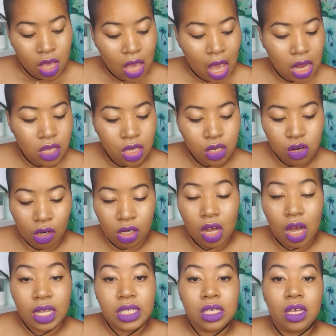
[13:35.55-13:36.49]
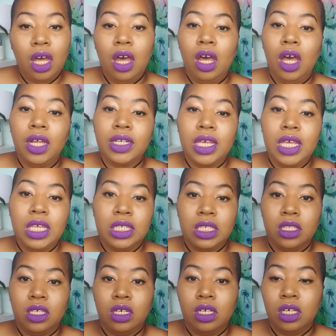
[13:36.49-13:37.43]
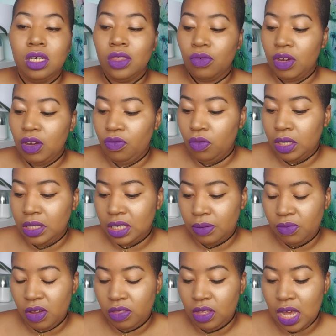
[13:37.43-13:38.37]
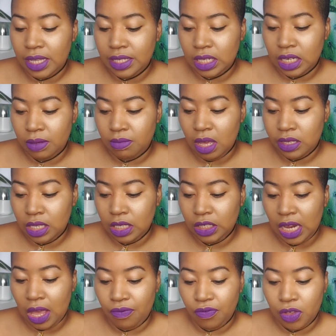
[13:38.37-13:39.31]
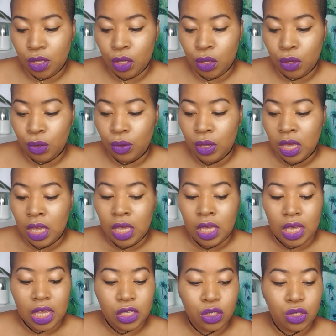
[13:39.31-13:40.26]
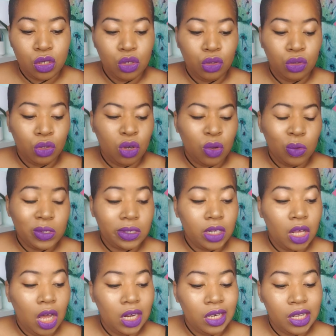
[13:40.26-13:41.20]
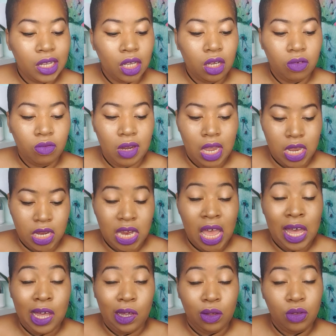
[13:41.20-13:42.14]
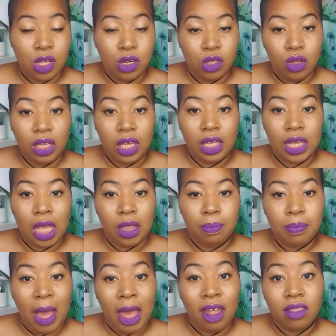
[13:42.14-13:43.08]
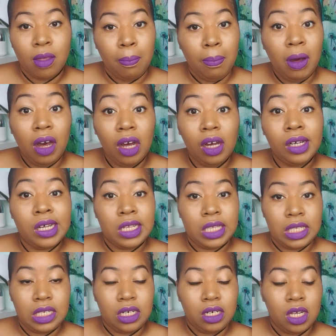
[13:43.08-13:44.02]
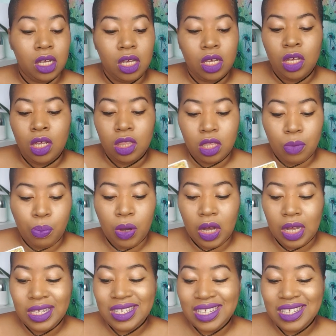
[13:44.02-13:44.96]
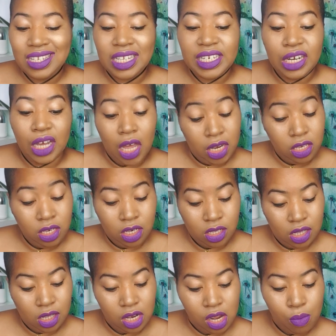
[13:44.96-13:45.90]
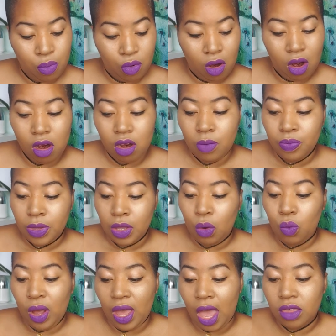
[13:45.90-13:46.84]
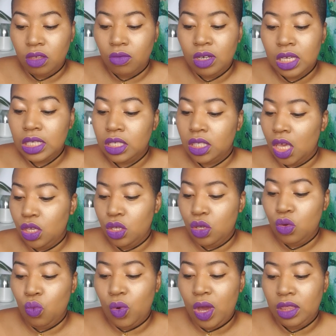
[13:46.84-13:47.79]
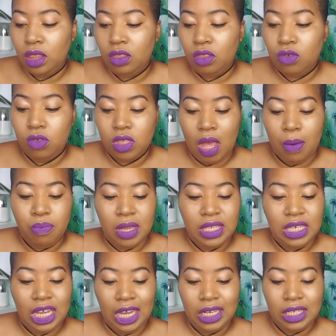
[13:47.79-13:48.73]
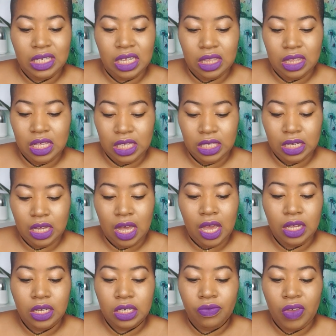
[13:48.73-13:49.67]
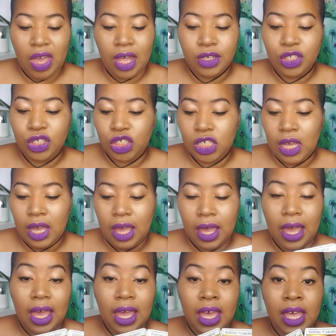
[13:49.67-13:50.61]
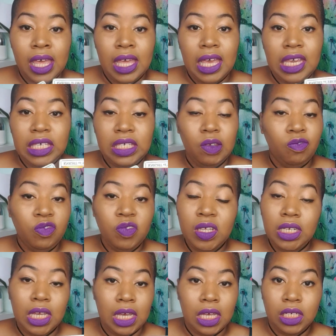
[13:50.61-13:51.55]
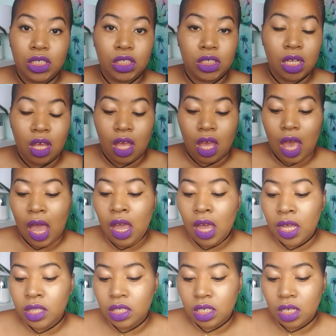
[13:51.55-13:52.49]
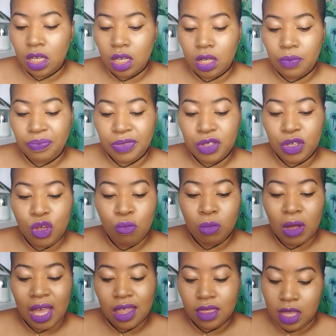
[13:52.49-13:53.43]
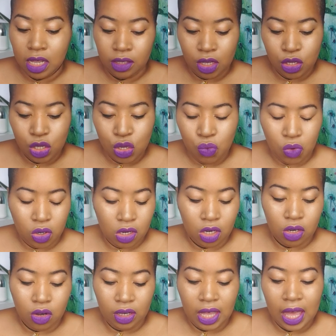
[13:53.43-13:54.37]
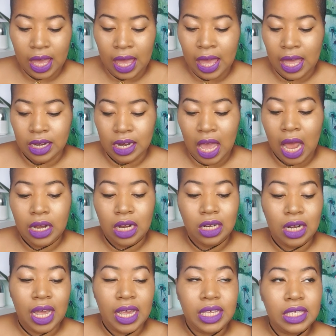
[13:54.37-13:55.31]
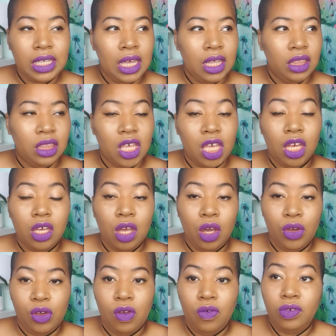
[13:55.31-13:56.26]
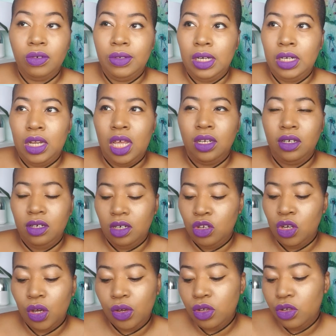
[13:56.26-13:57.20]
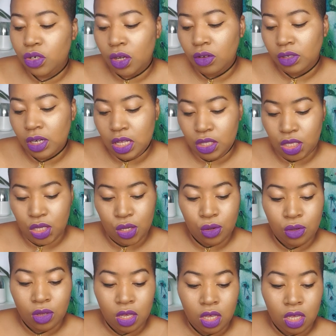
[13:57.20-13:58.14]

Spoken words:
And then your last card is the Three of Wands in reverse, and the message here for you is to not start lingering now and looking at the past. The past is done, Libra. Whatever it is that you went through that pertained to this kind of energy here is finished. And you might think that you want to look at it and analyze it and think it over, and no, you don't need to.